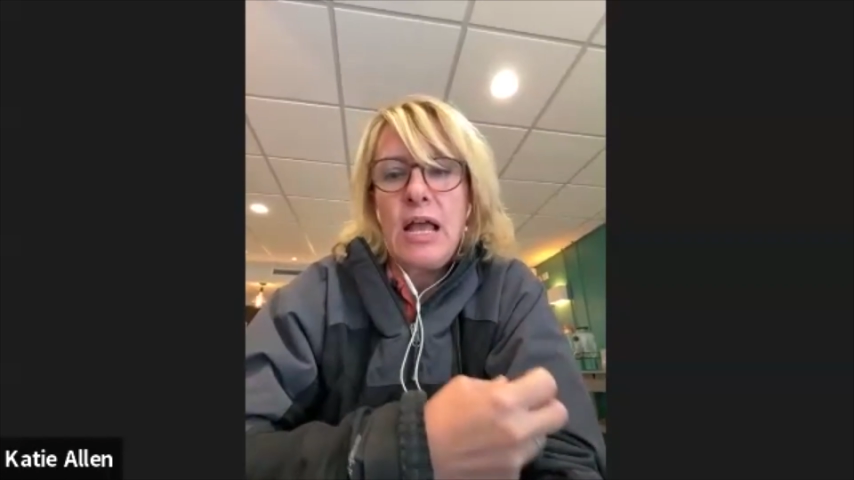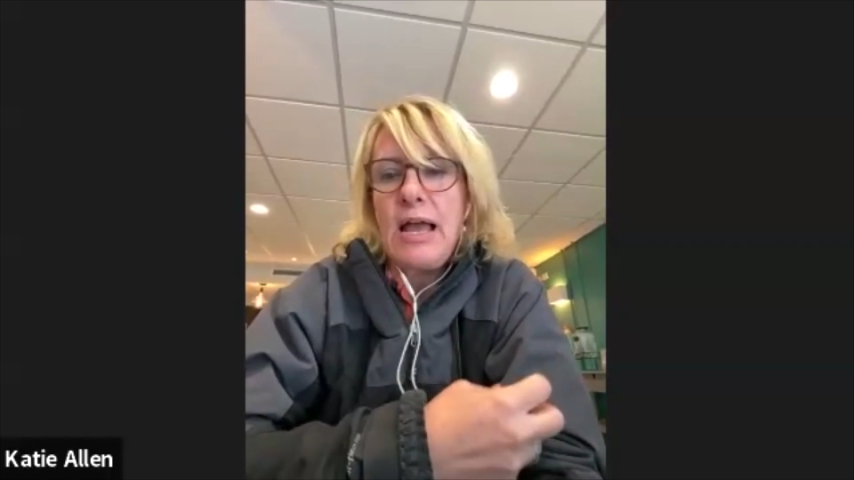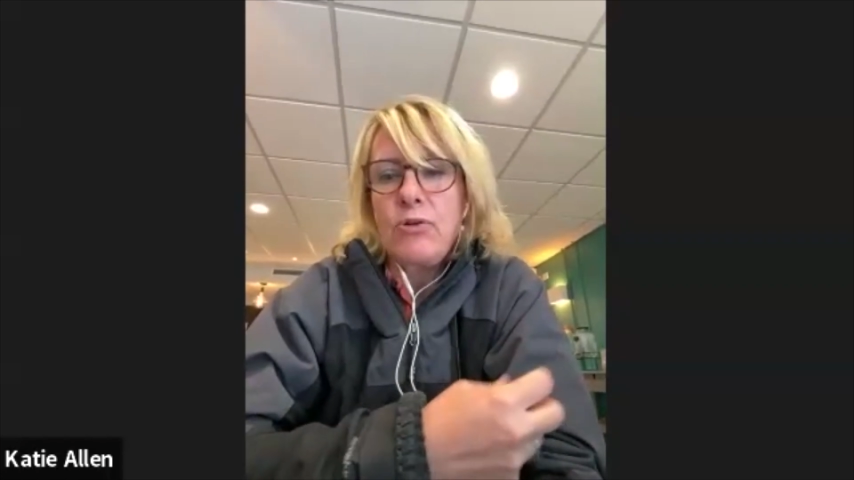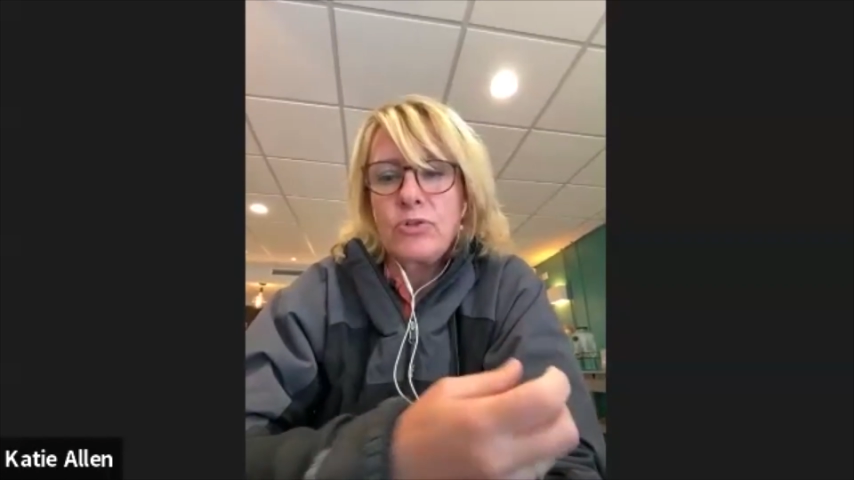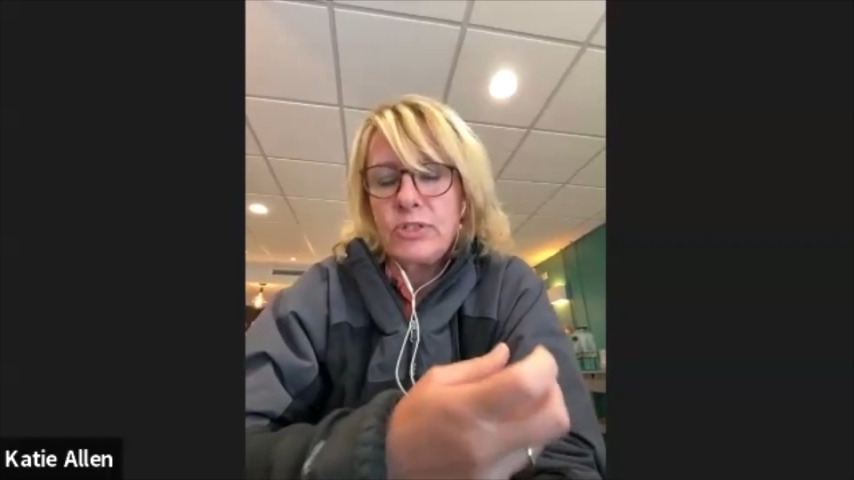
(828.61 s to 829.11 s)

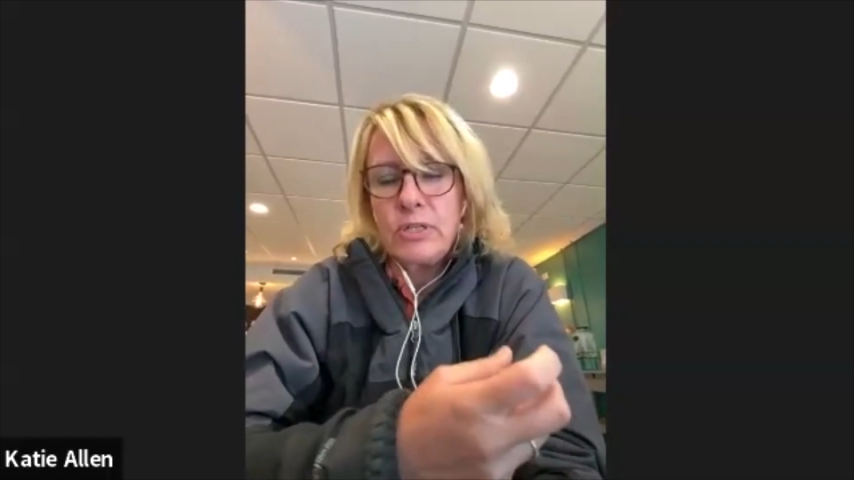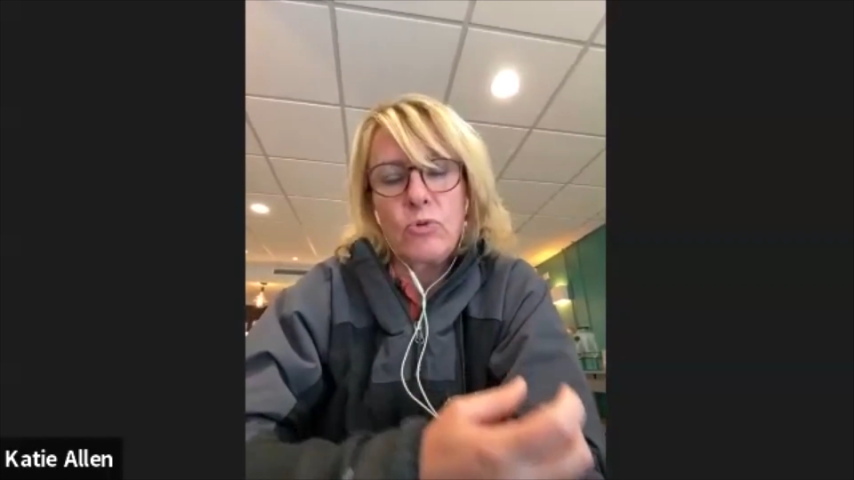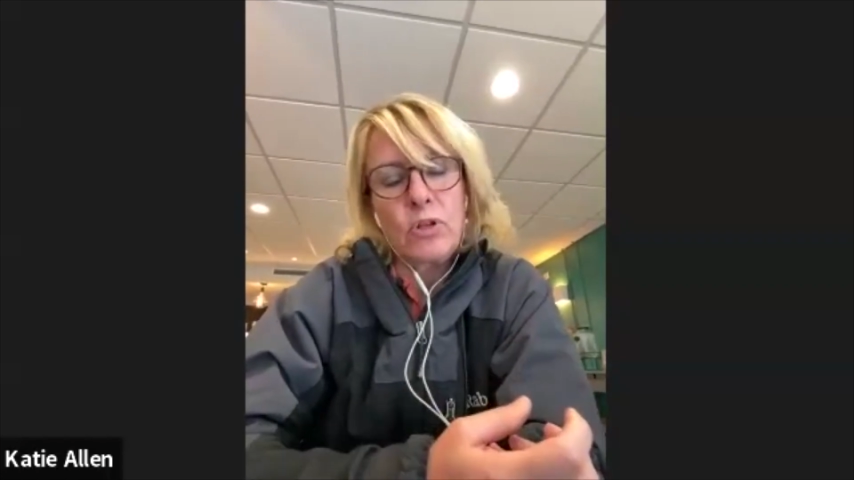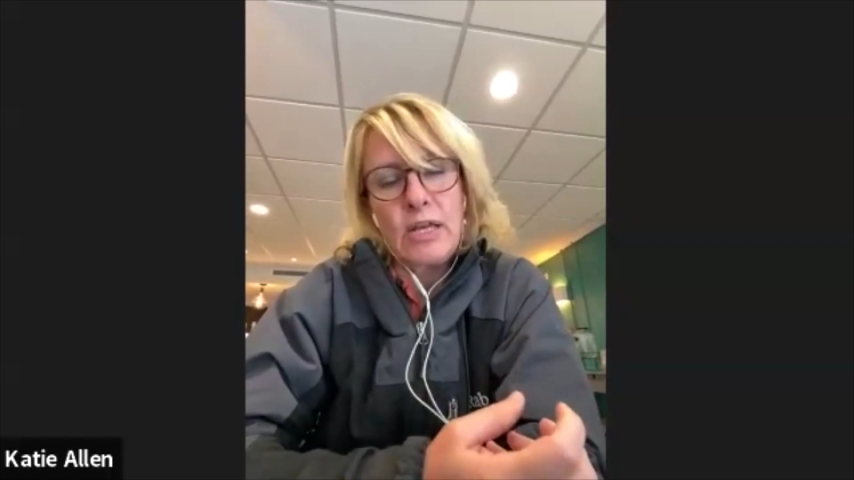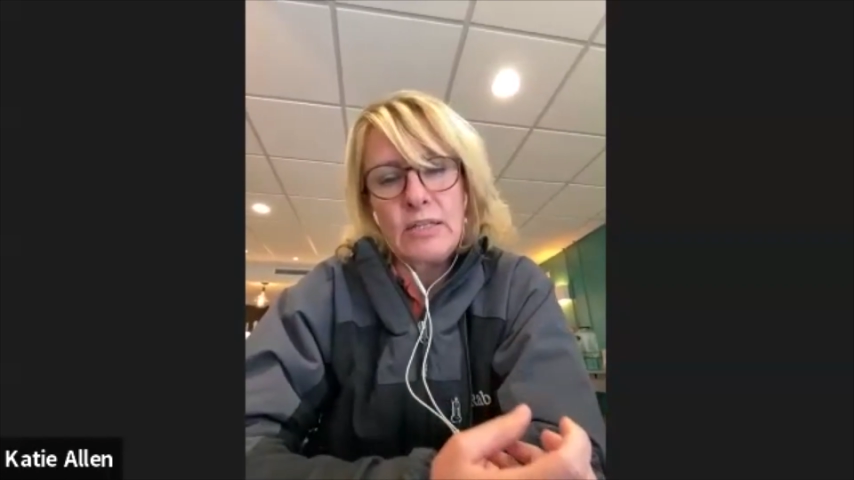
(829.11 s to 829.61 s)
how could
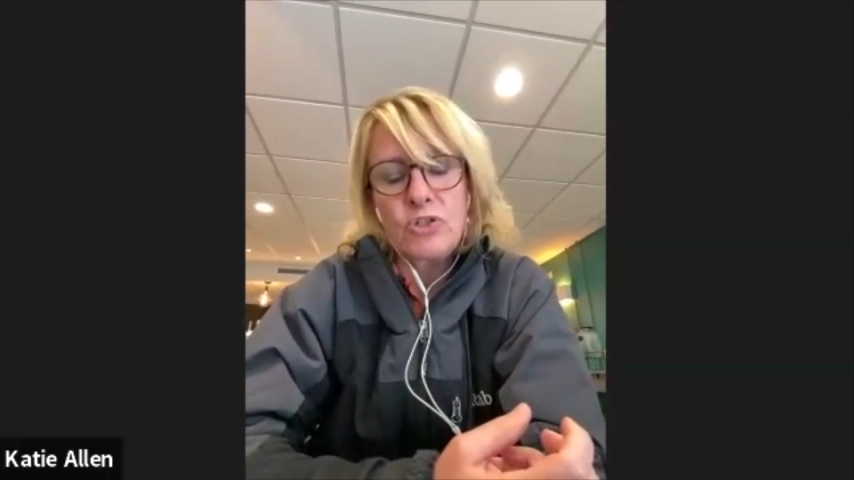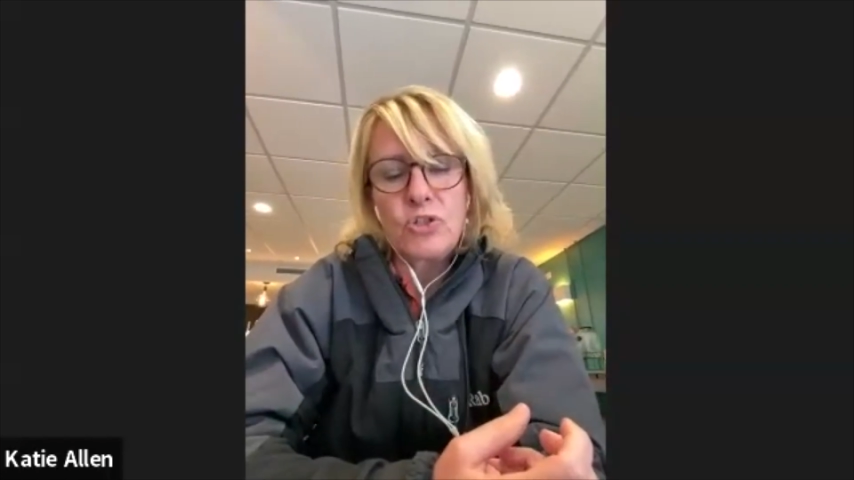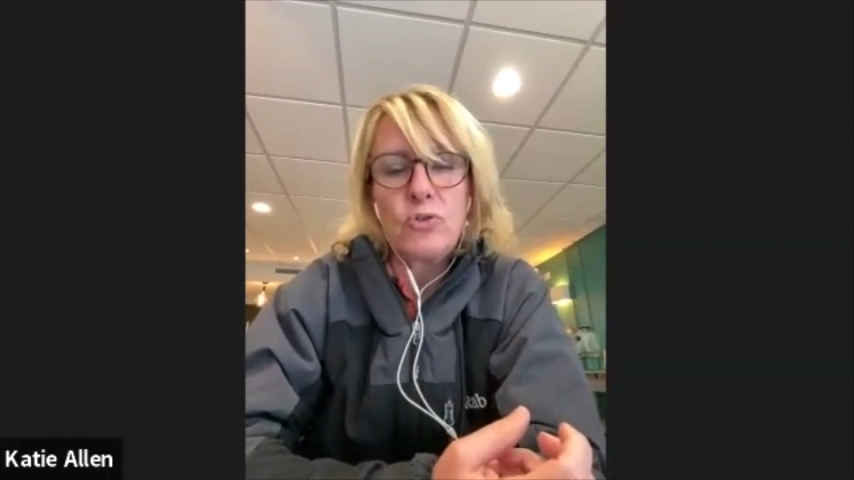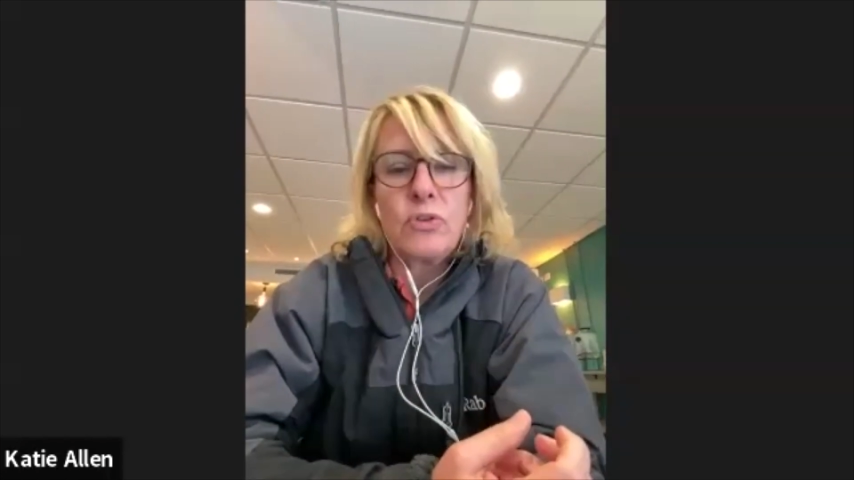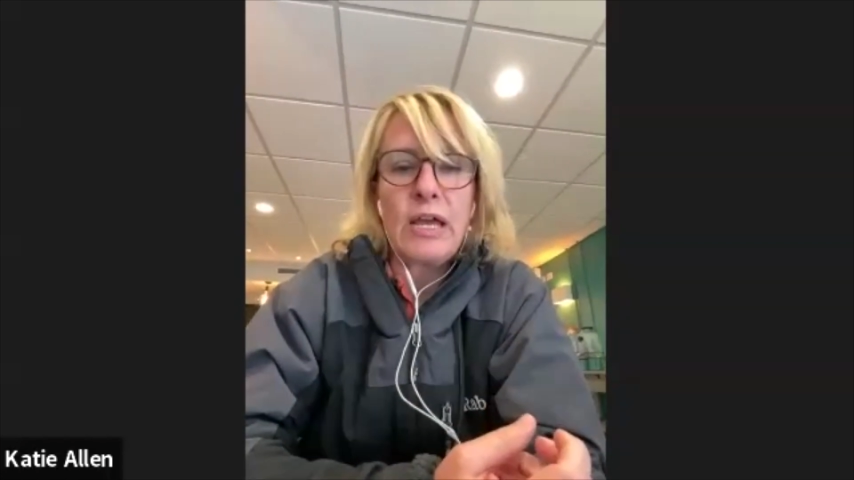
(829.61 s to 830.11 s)
someone like this
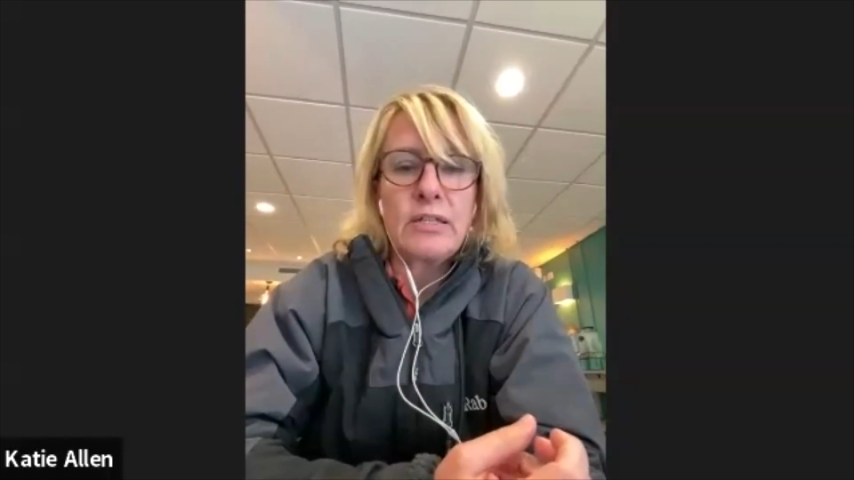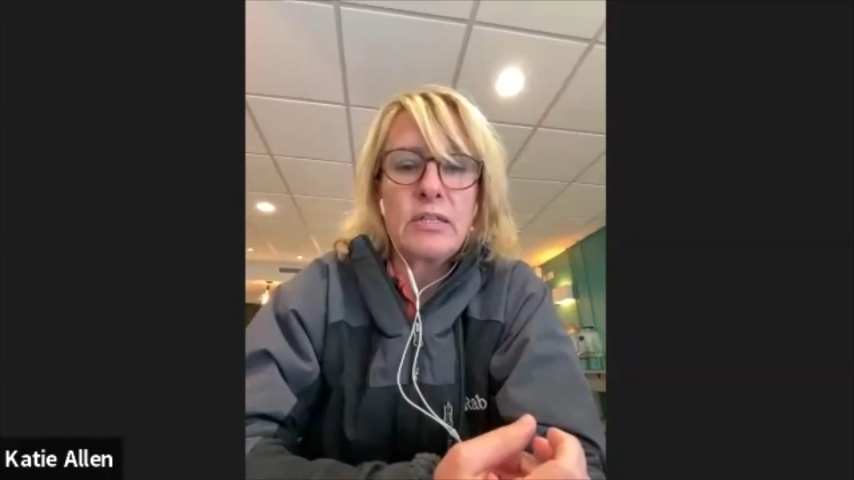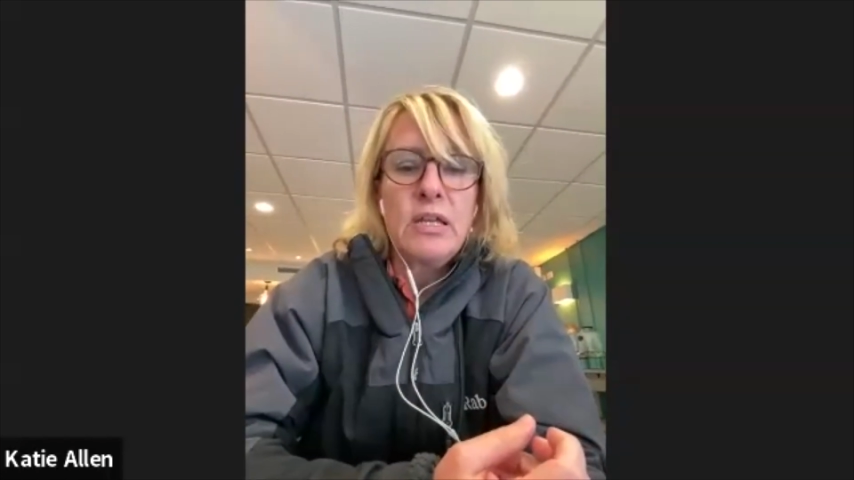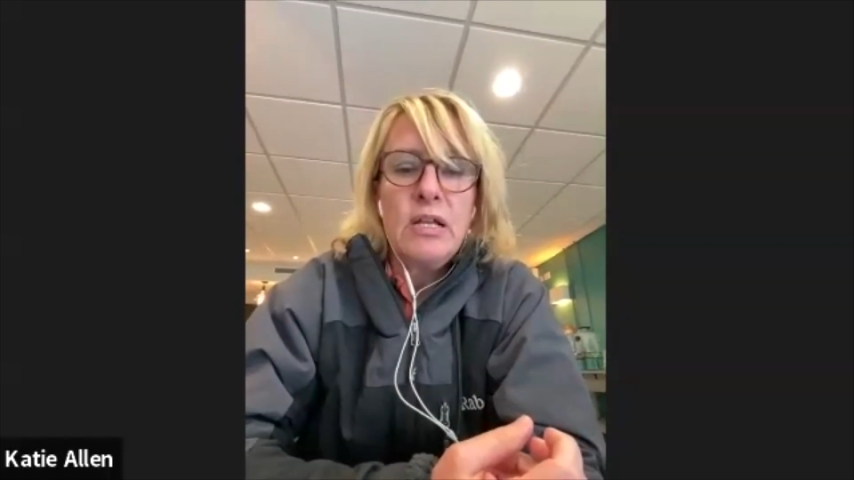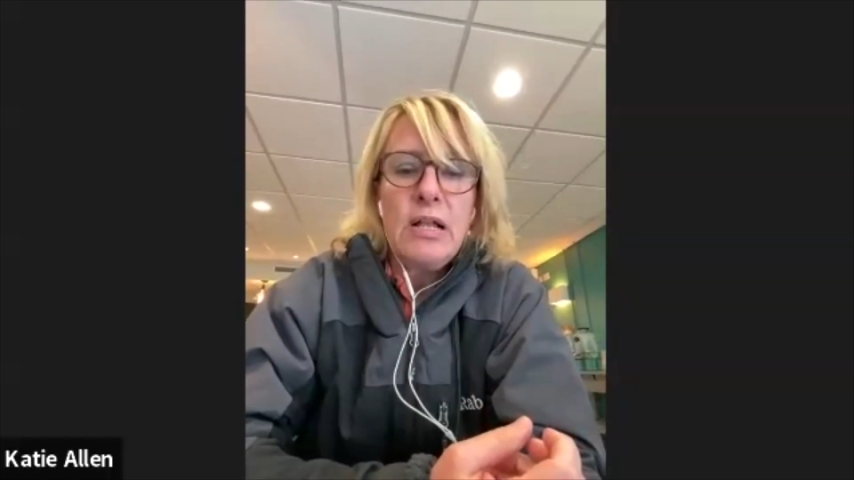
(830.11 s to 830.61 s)
do that?